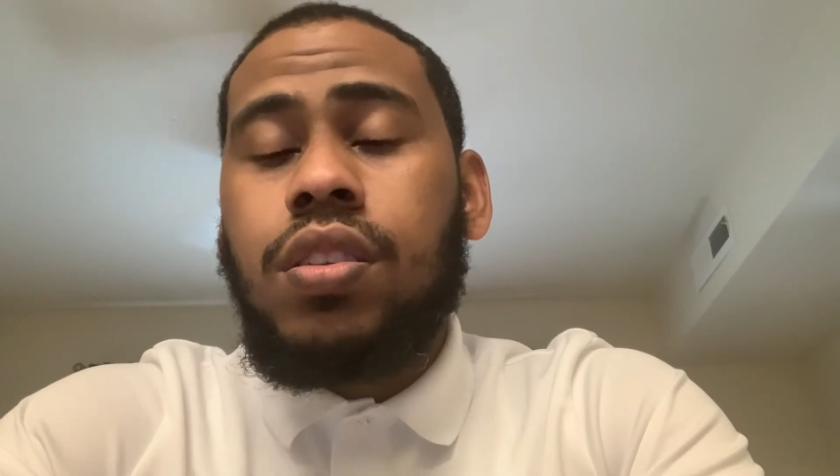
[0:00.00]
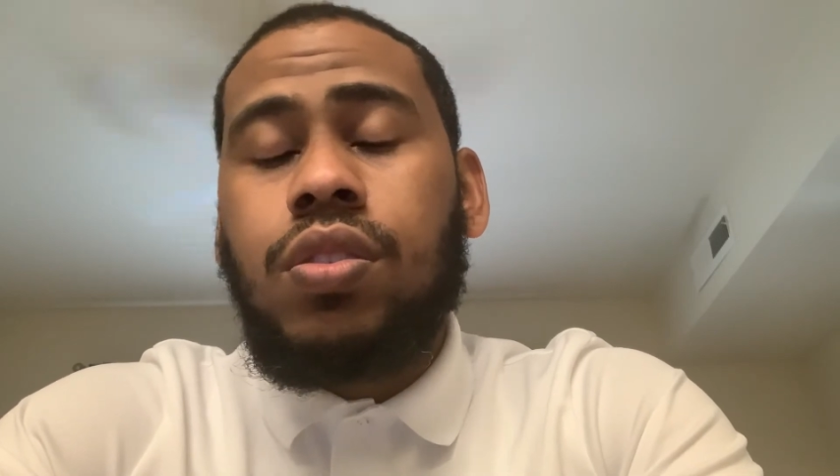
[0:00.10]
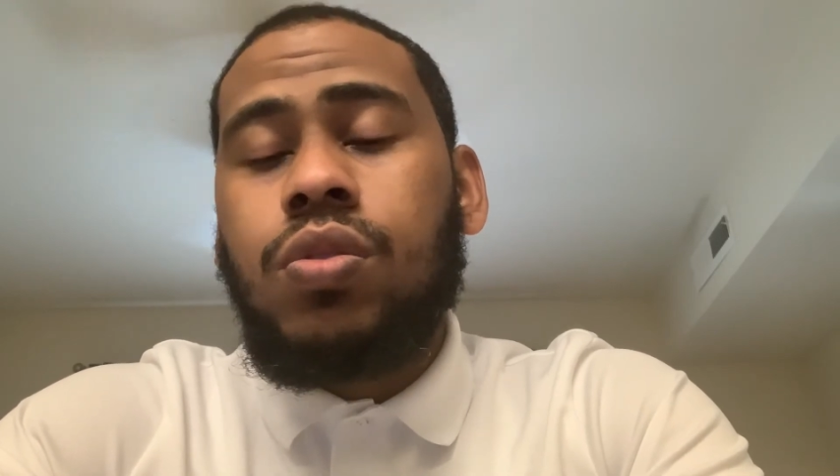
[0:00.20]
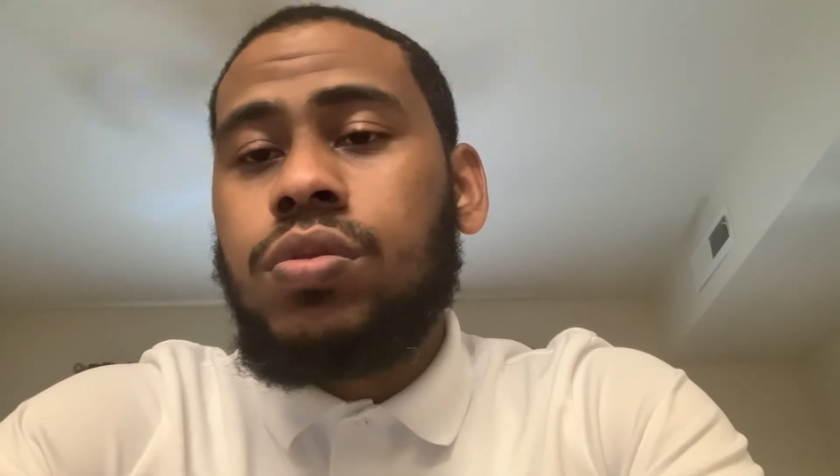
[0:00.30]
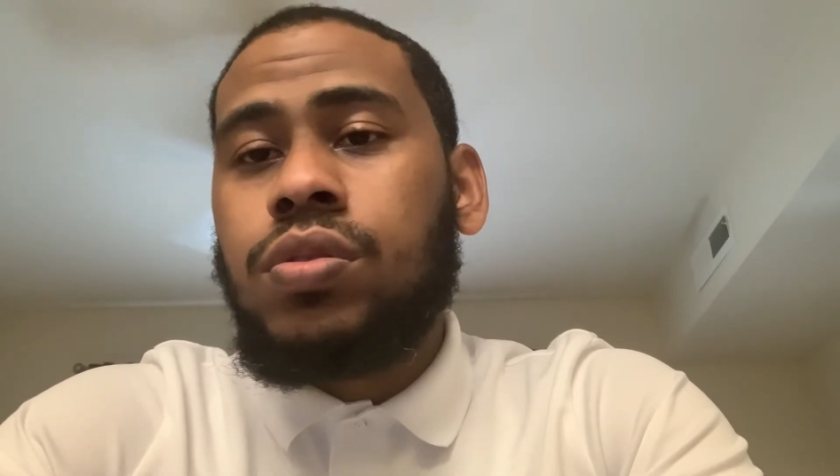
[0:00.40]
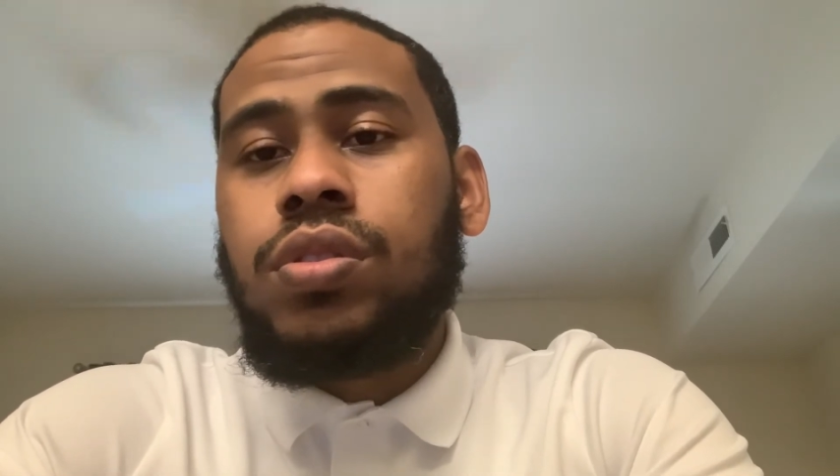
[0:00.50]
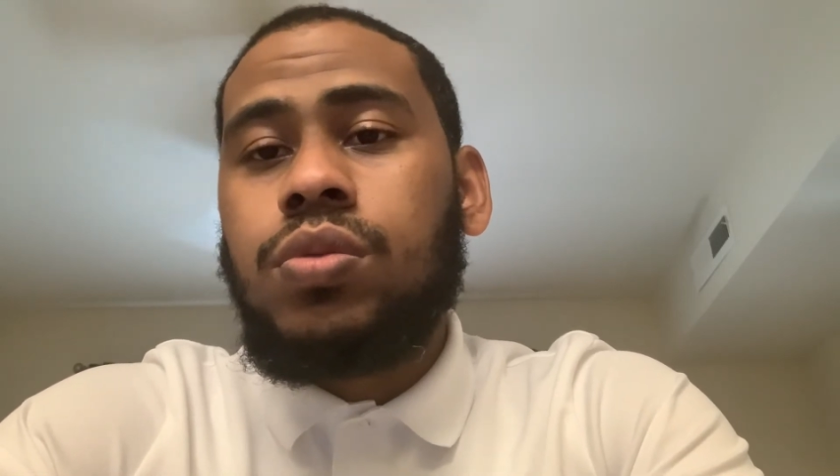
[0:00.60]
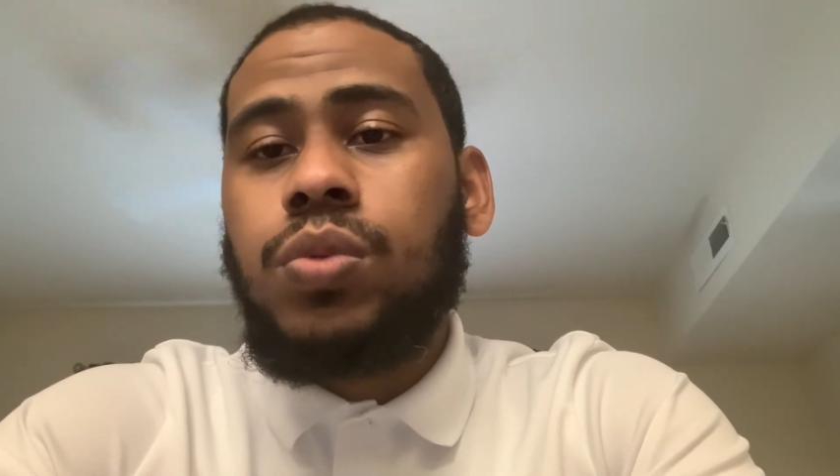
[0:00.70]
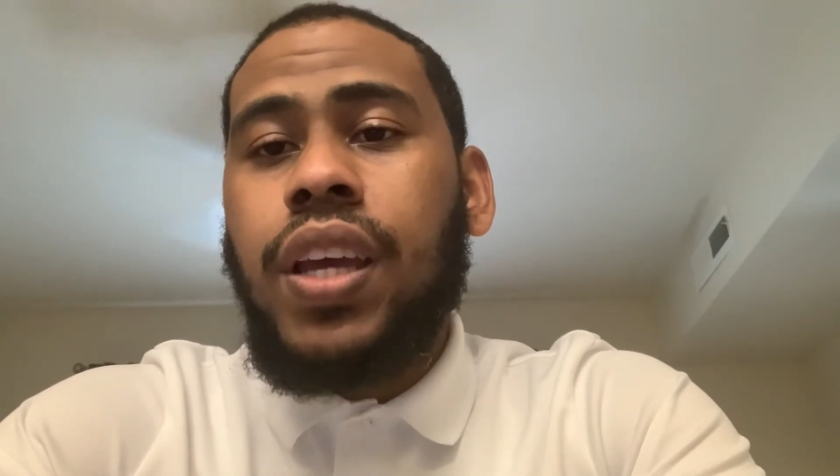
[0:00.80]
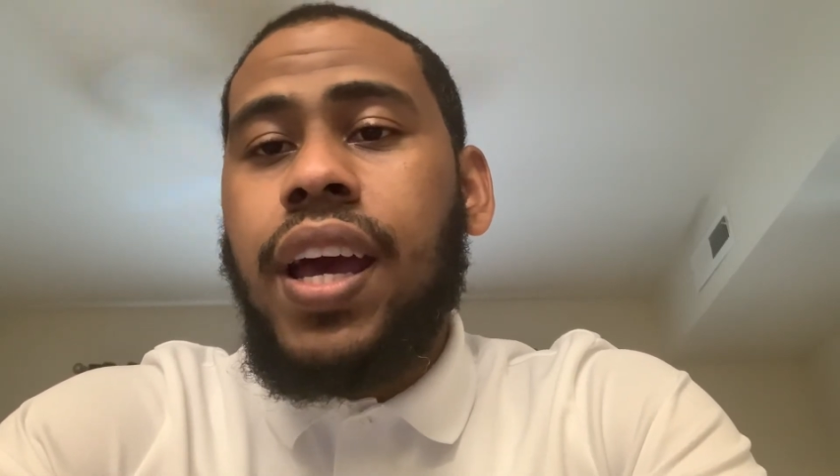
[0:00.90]
so
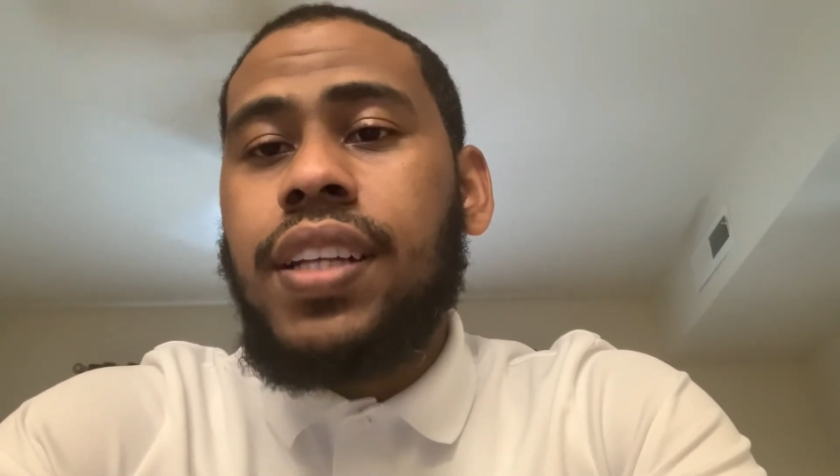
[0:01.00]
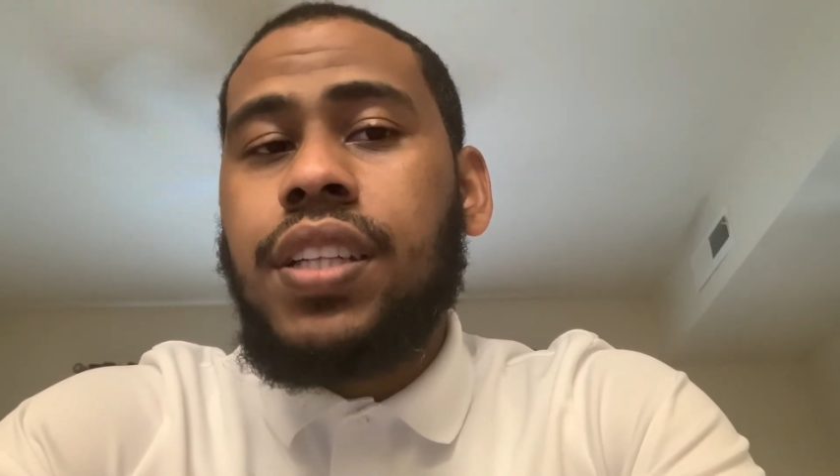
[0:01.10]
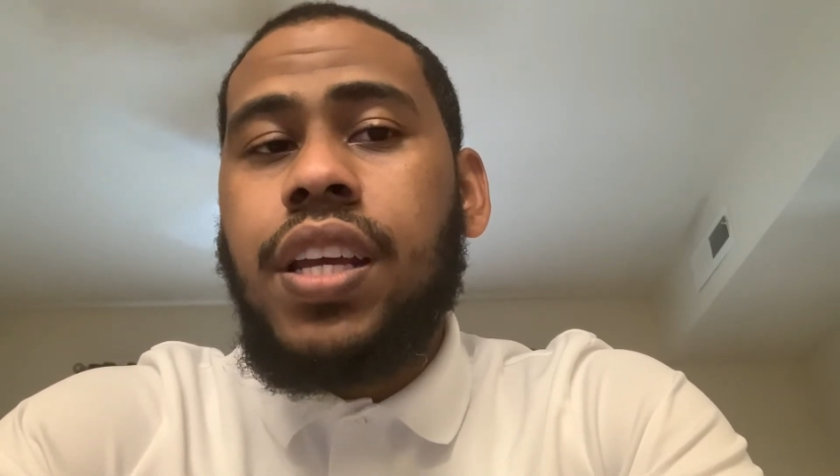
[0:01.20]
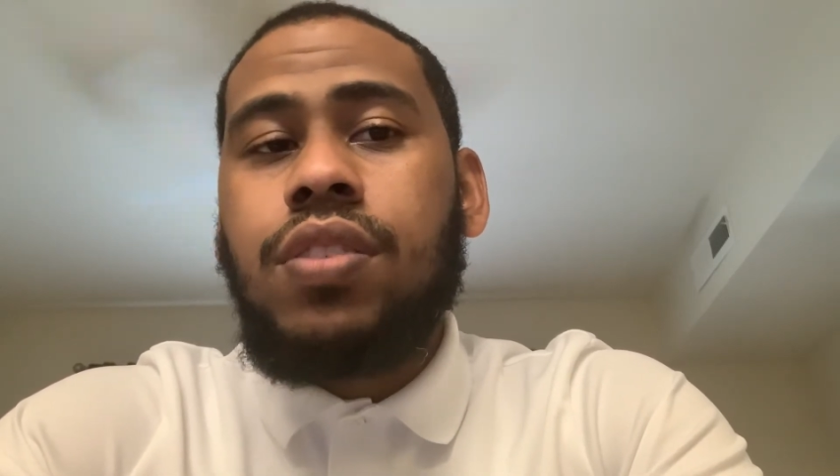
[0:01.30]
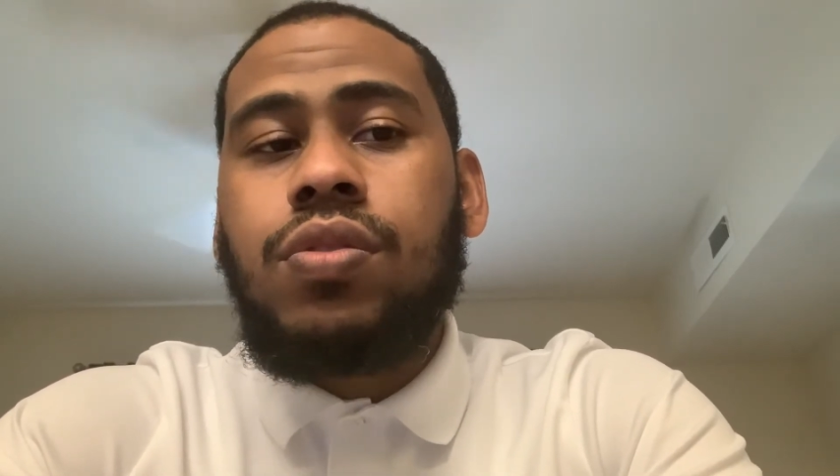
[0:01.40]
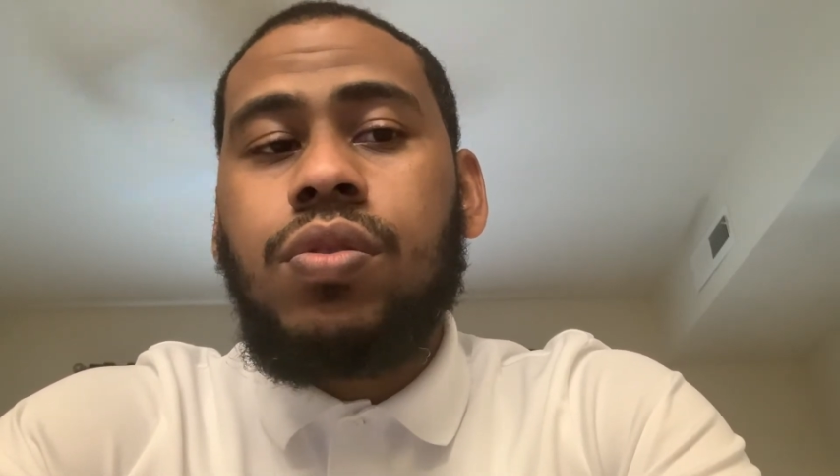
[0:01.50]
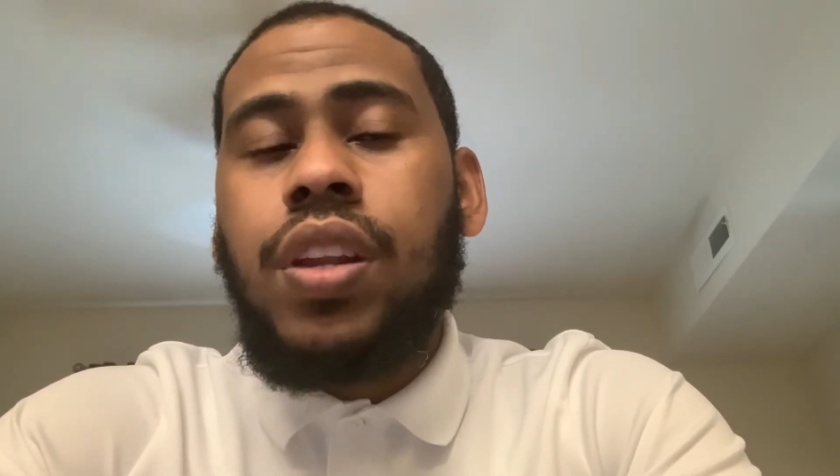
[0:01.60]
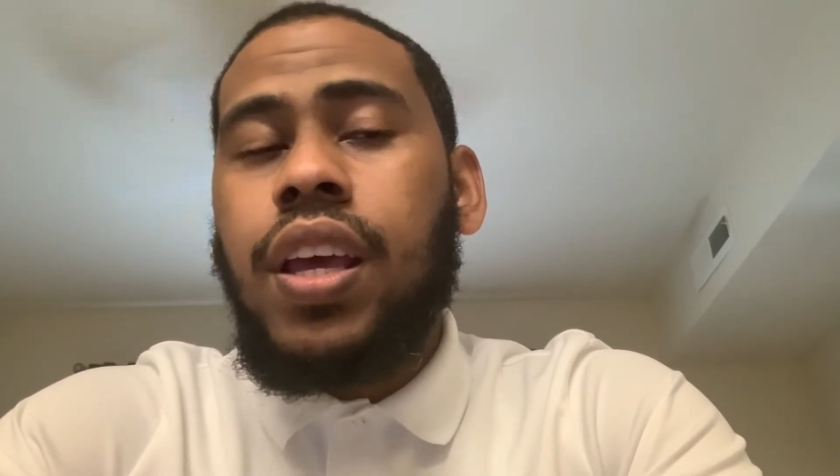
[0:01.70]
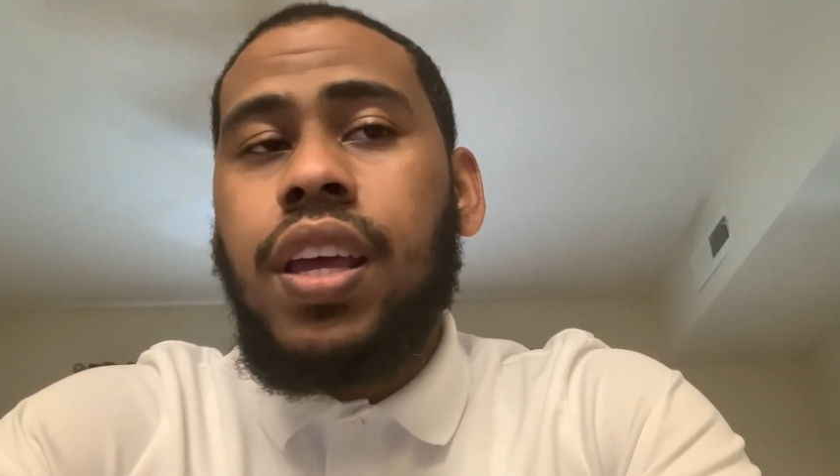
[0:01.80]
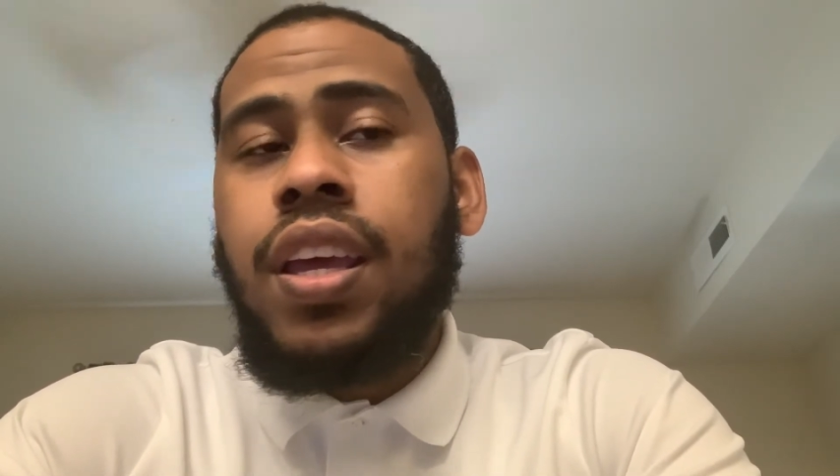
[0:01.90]
we got a chance on
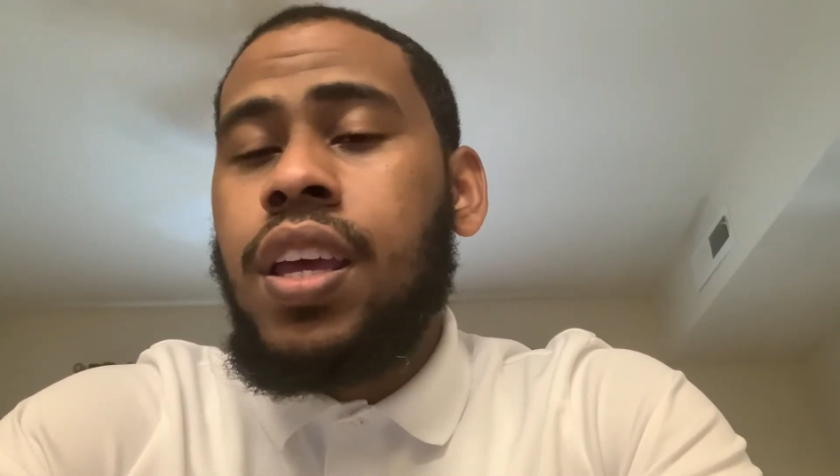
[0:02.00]
that.